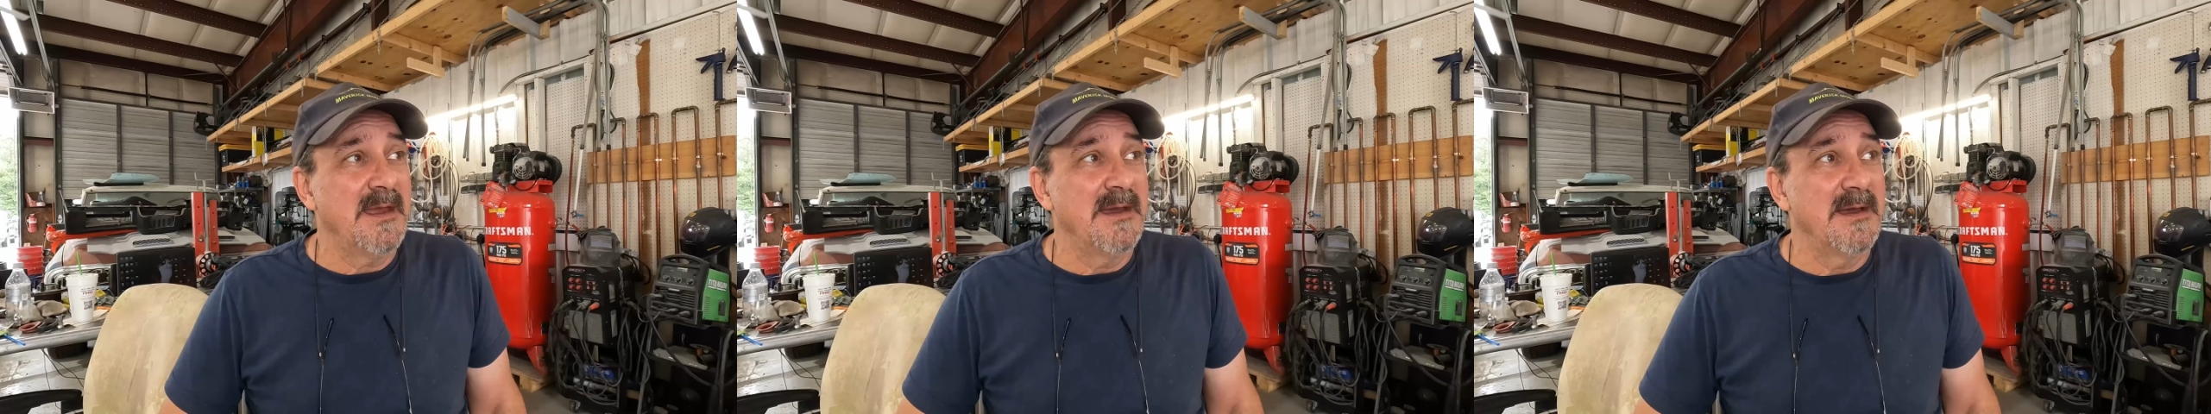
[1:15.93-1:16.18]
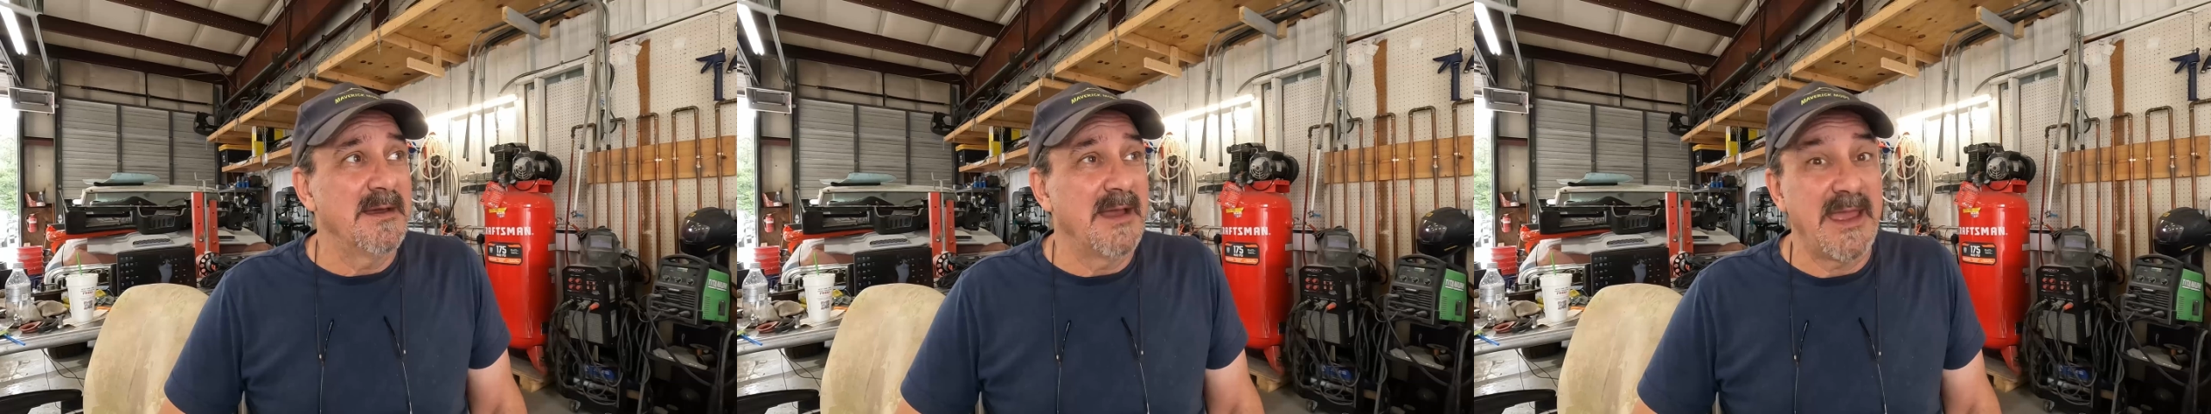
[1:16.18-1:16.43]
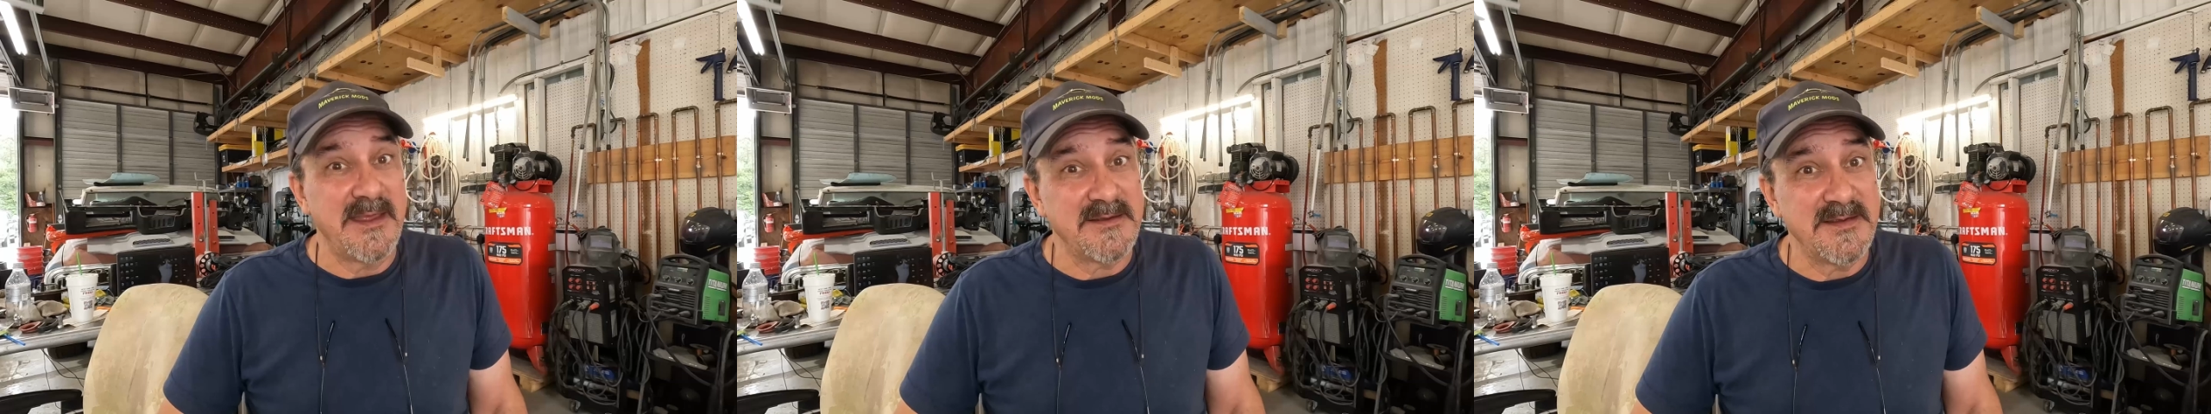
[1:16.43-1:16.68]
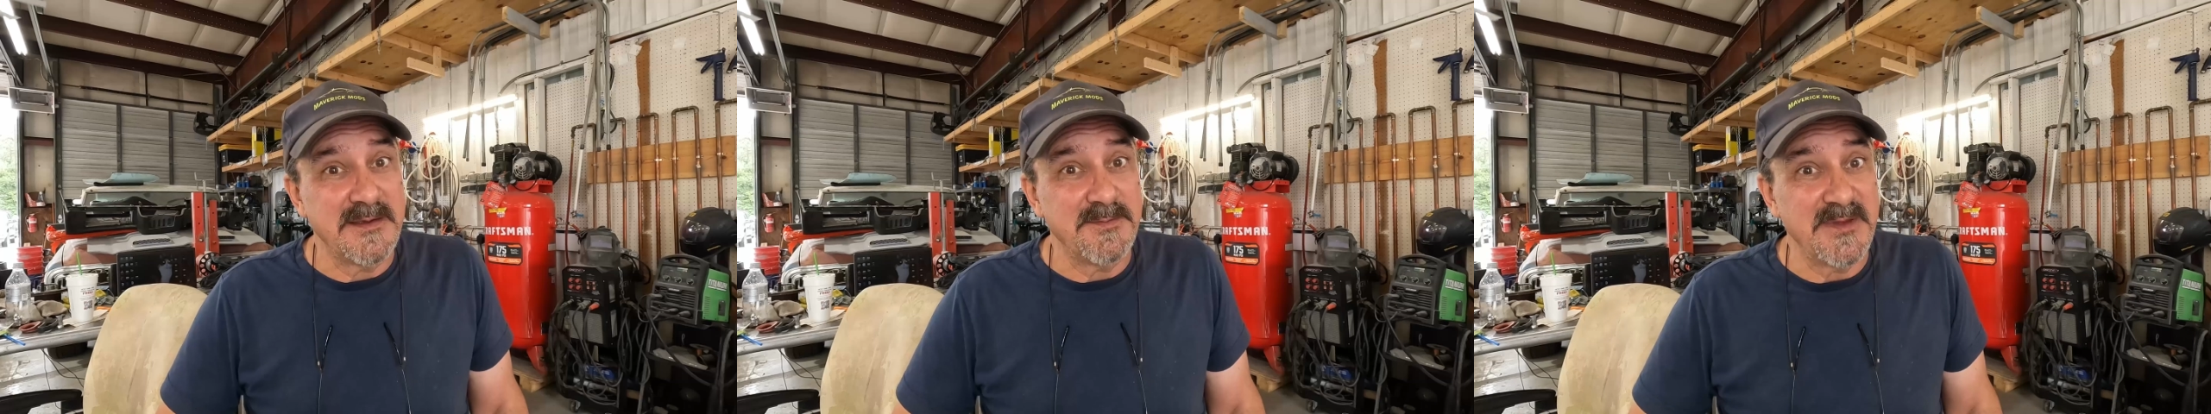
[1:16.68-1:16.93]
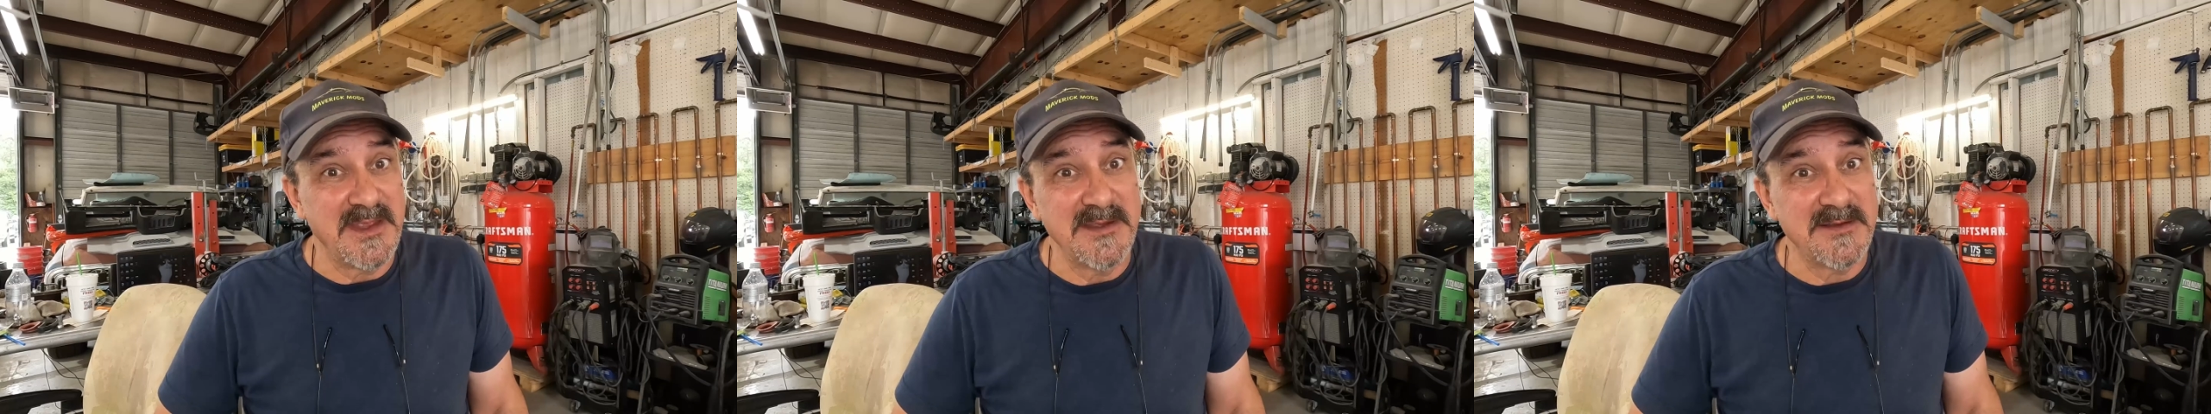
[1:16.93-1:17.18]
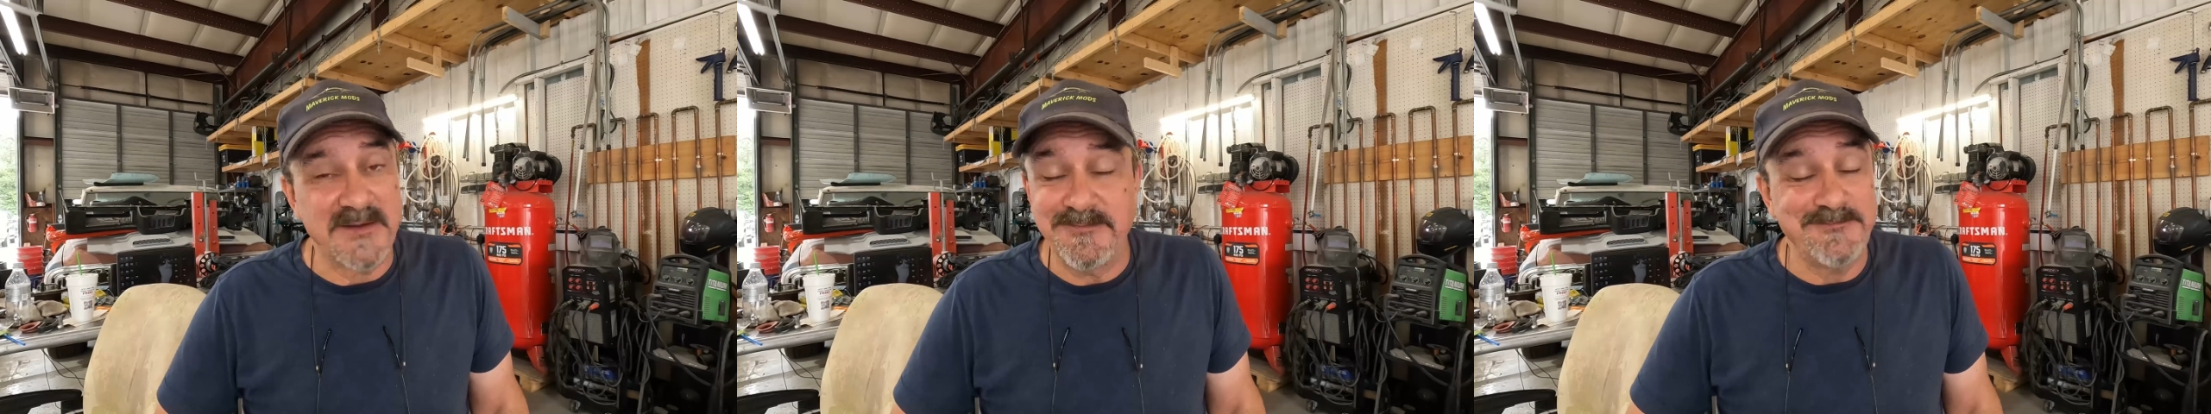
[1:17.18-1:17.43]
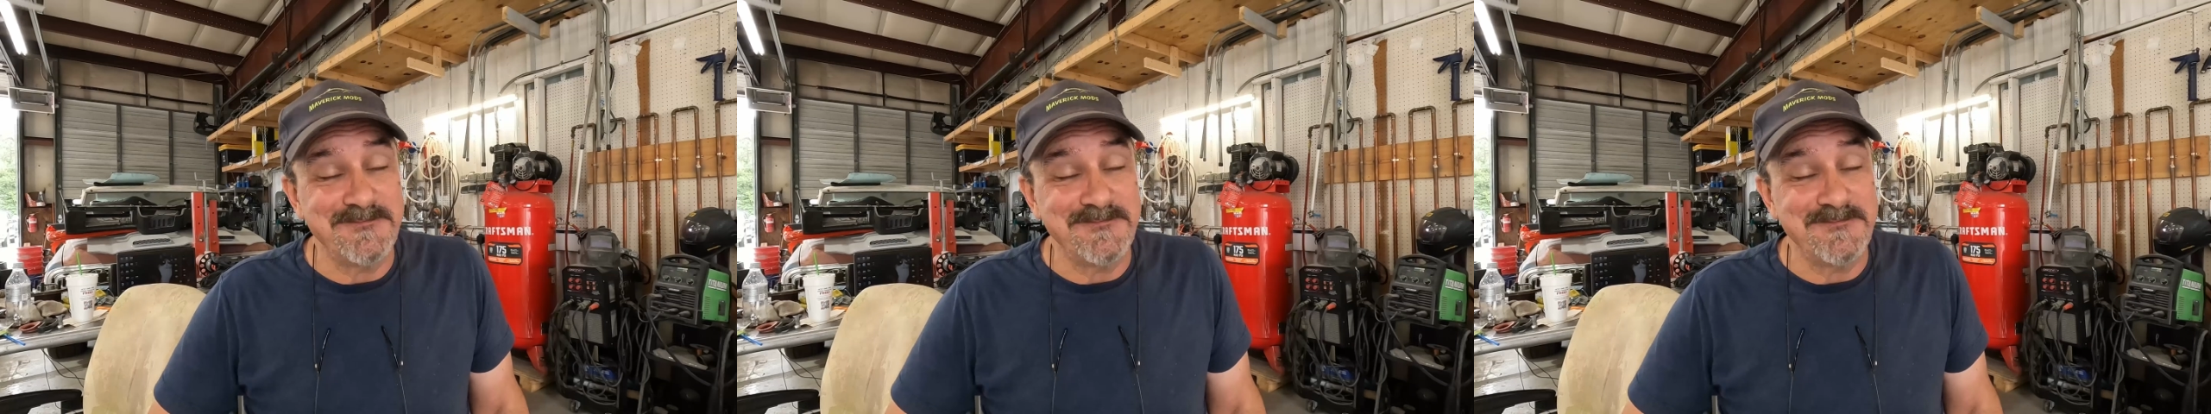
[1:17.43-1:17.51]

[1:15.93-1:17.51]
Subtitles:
Hat tip, hint,